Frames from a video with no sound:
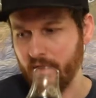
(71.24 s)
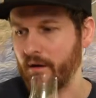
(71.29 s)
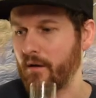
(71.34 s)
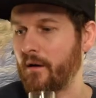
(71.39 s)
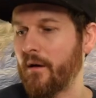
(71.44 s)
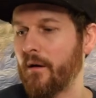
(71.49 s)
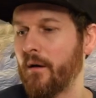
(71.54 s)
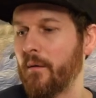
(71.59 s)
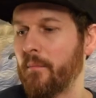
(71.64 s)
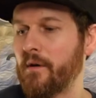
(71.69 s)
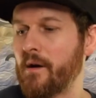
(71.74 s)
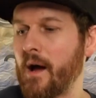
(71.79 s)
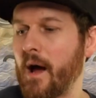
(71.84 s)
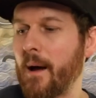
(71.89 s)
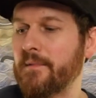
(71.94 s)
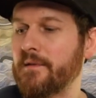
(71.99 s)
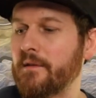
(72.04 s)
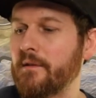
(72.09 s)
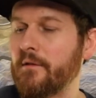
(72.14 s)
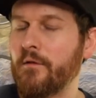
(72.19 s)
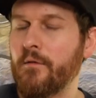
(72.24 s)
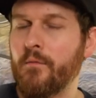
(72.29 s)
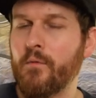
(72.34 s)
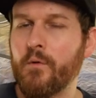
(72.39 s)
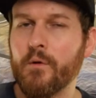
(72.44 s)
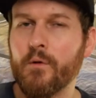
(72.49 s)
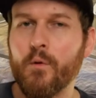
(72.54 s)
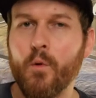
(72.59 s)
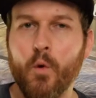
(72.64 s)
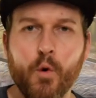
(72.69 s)
Perhaps a little
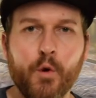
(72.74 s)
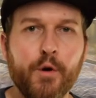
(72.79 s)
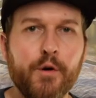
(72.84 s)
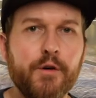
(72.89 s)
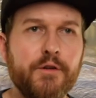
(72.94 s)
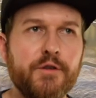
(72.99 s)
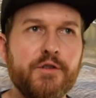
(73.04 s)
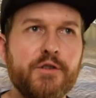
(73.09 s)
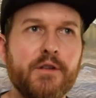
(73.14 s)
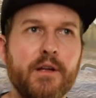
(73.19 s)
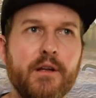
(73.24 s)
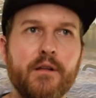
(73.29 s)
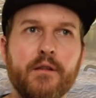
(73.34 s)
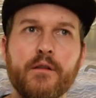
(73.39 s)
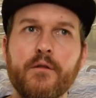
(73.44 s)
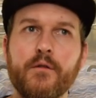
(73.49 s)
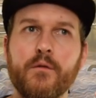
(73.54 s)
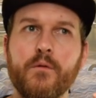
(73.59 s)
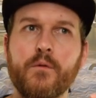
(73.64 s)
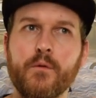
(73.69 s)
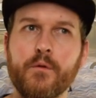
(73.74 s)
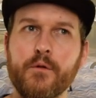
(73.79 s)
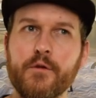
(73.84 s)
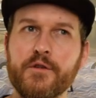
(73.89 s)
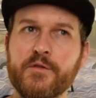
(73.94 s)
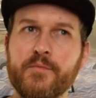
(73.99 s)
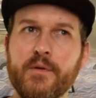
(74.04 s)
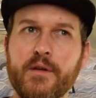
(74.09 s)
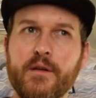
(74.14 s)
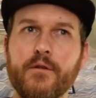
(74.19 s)
more orange, like a little
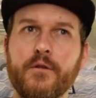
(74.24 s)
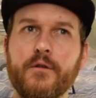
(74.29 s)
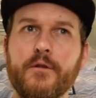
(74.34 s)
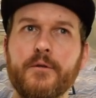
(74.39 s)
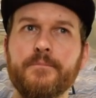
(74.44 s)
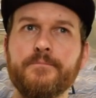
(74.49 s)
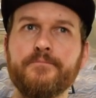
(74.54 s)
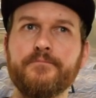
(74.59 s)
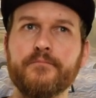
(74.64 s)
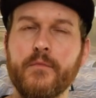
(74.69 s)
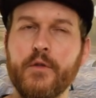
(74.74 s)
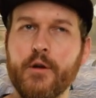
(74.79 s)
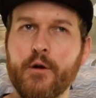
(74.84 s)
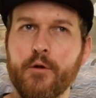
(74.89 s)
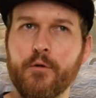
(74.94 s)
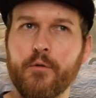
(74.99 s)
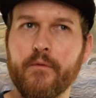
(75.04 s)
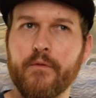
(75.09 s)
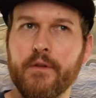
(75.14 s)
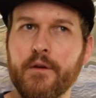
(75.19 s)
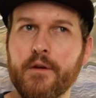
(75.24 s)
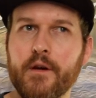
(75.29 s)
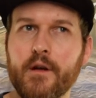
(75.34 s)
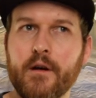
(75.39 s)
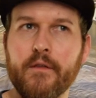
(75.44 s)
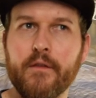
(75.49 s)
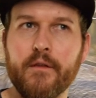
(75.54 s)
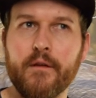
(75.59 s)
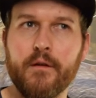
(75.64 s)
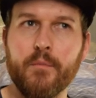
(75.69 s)
orange peel note you get
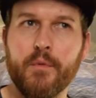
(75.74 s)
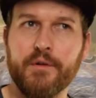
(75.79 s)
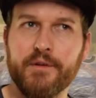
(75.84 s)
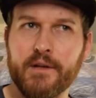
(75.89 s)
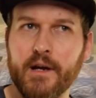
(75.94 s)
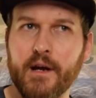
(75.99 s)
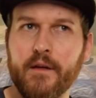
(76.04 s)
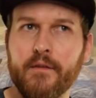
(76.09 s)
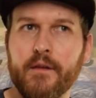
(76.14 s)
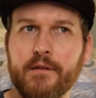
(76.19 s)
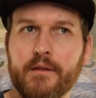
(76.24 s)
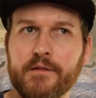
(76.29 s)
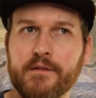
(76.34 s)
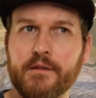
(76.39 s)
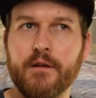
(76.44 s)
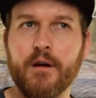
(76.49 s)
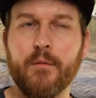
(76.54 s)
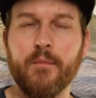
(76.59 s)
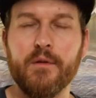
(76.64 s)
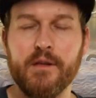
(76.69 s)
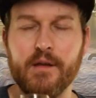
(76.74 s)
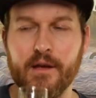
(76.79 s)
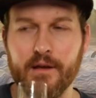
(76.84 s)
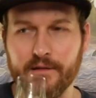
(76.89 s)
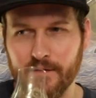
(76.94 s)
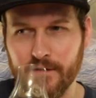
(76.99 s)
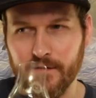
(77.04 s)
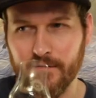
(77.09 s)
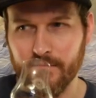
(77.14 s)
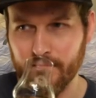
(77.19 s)
on the Bodega that doesn't come in the
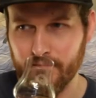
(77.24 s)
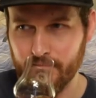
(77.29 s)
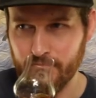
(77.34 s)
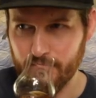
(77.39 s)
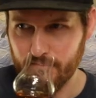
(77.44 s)
18.